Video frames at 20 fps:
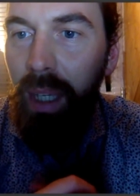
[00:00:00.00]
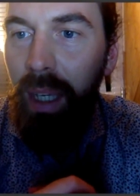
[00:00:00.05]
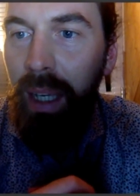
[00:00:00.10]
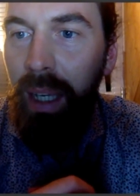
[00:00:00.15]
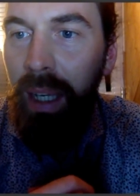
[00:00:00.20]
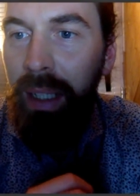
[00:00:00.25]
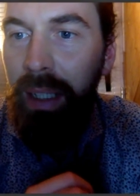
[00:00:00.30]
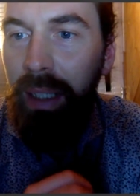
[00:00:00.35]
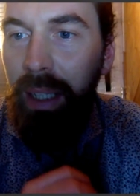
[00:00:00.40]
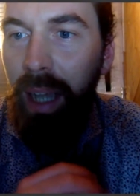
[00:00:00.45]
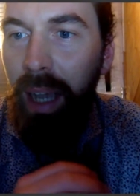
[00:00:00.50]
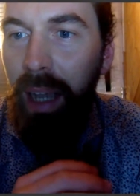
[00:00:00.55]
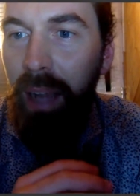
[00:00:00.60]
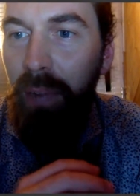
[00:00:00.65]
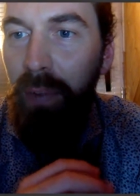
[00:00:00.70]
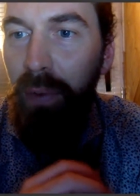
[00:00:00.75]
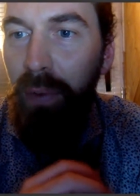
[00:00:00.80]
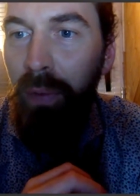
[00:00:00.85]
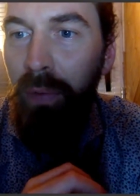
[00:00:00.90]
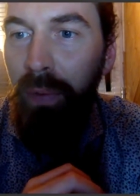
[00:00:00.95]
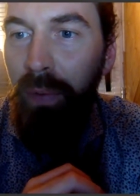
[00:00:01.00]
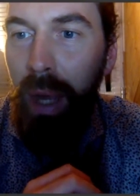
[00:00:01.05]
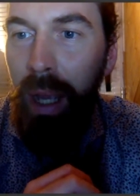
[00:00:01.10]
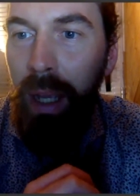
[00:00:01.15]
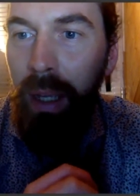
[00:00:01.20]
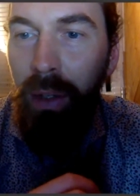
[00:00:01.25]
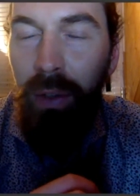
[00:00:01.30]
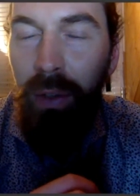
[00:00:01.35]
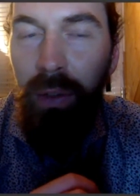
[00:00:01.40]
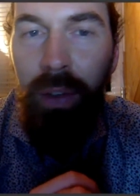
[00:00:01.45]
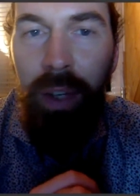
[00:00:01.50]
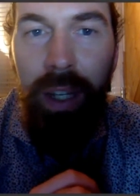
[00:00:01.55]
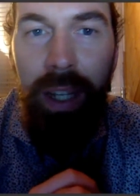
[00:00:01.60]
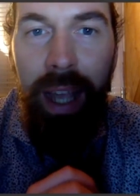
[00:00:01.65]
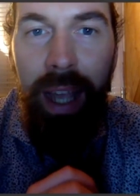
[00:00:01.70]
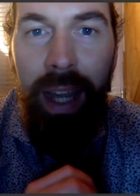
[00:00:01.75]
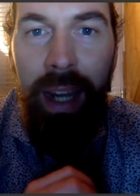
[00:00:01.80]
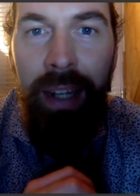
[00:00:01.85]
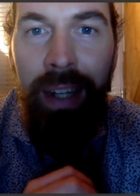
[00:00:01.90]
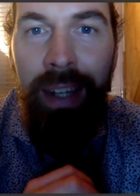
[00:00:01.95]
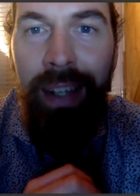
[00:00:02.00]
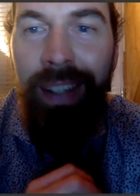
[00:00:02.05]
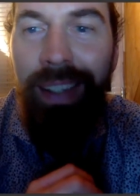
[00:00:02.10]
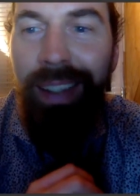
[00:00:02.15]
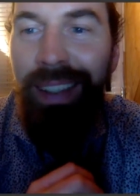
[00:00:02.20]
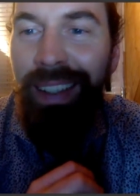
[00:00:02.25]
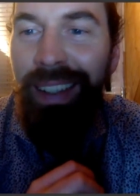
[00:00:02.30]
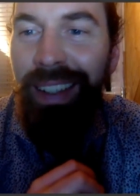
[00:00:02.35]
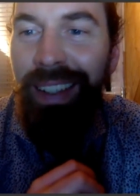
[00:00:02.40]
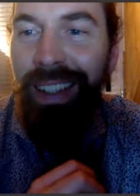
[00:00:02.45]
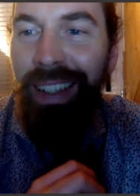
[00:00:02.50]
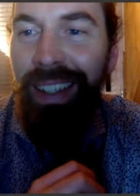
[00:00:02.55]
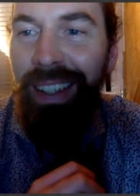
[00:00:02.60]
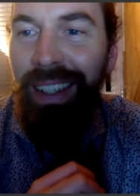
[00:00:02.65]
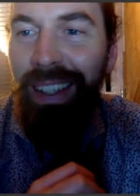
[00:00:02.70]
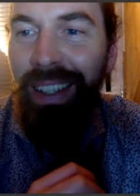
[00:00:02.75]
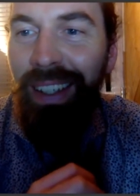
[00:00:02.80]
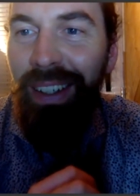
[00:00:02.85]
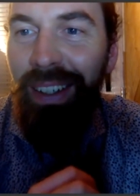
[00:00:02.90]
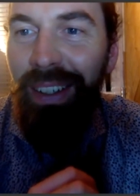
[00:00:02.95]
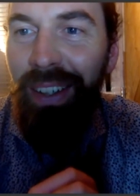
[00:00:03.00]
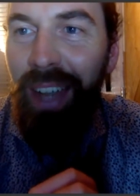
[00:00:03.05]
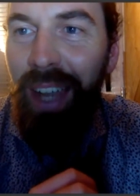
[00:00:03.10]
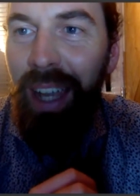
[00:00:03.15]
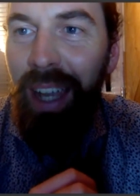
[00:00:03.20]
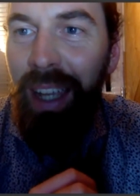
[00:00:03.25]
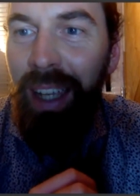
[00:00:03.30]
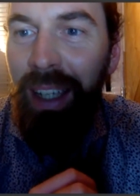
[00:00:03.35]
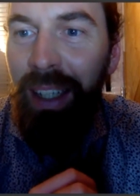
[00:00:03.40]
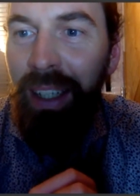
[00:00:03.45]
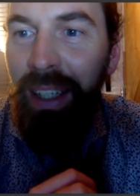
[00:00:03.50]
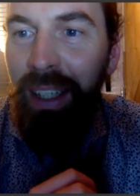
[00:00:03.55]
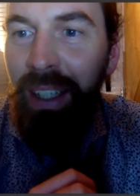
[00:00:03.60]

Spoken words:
and Kyle from Vancouver, Canada. Okay.